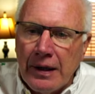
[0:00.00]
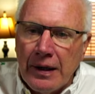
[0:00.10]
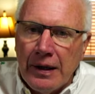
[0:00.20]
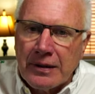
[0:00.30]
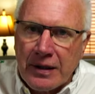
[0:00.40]

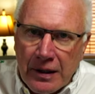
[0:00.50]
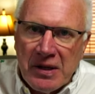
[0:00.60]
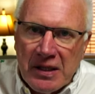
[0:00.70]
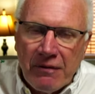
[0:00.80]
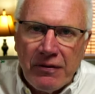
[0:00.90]
It's going to
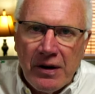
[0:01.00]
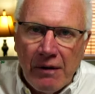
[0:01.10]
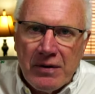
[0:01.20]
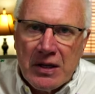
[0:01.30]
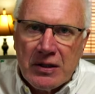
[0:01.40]
be different,
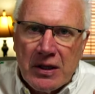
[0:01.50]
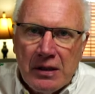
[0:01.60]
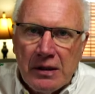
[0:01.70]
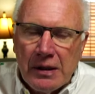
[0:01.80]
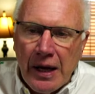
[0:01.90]

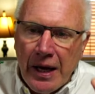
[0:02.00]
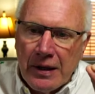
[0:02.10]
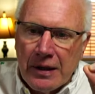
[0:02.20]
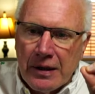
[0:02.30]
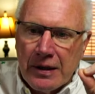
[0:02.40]
obviously,
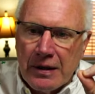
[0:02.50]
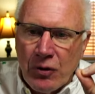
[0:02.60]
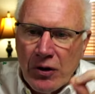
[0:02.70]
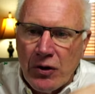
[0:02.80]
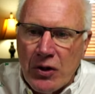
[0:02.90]
and
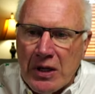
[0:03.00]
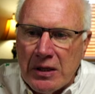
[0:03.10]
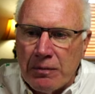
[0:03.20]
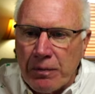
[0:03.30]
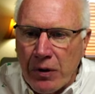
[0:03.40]
with
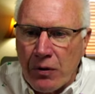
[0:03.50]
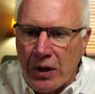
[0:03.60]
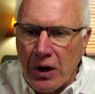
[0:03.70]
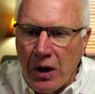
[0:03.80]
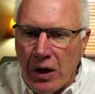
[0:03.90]
these
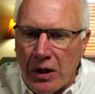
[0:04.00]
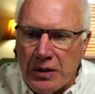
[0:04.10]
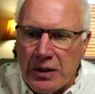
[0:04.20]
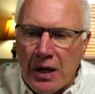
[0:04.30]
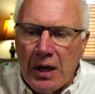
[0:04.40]

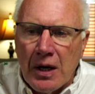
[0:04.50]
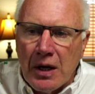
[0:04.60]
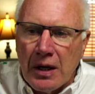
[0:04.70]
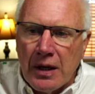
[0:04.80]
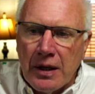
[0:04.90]
protocols,
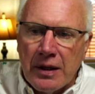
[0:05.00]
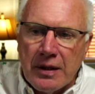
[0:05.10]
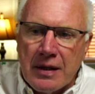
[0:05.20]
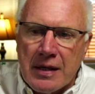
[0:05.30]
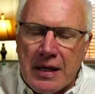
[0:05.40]

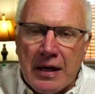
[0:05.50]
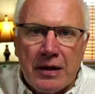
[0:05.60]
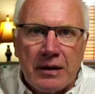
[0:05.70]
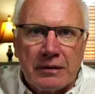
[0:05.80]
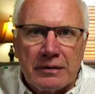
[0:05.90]

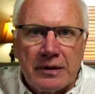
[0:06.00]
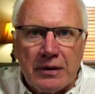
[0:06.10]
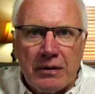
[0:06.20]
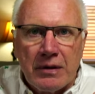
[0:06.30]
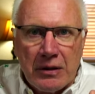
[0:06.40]
that
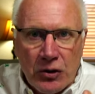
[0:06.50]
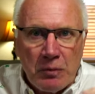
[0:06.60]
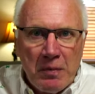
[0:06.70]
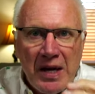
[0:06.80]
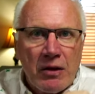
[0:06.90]

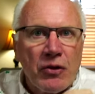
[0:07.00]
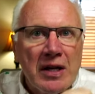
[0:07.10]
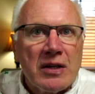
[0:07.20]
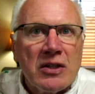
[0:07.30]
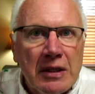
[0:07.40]
should make
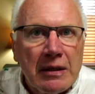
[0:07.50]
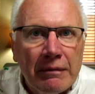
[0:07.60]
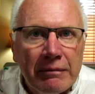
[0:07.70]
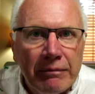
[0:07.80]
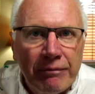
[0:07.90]
things
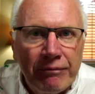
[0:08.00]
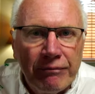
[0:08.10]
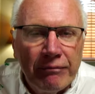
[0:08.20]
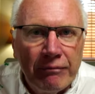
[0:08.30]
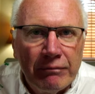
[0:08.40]

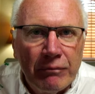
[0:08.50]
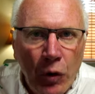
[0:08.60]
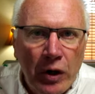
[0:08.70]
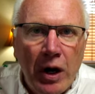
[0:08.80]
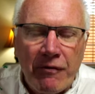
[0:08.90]

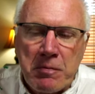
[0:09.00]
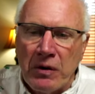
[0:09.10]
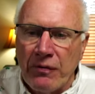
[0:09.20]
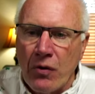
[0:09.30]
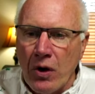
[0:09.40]
more comfortable
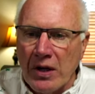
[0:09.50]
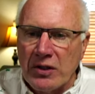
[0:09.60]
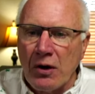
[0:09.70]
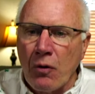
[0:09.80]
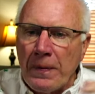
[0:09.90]
for us.
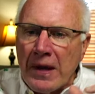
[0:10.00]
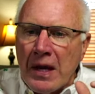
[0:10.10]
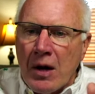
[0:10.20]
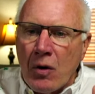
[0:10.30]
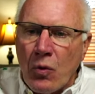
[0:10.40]
So
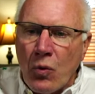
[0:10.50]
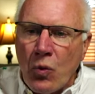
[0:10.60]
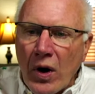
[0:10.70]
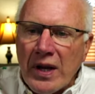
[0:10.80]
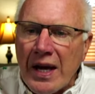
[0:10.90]

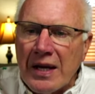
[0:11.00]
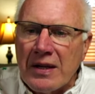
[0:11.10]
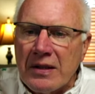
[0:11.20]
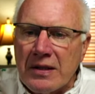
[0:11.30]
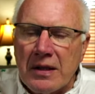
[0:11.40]
what
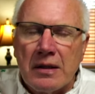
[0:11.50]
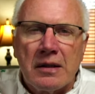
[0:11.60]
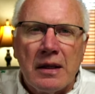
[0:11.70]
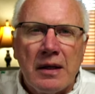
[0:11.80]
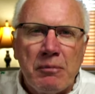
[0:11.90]
has
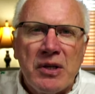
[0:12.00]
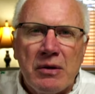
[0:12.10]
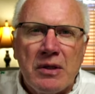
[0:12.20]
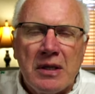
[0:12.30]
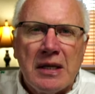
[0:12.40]
the
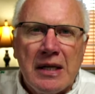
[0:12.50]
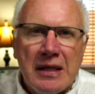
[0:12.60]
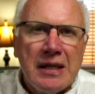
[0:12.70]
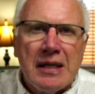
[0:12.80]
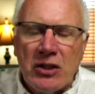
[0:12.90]

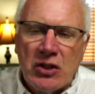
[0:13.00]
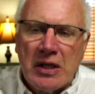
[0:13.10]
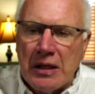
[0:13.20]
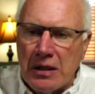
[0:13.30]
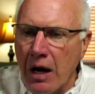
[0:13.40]

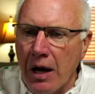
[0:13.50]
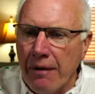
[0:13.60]
WTTC done?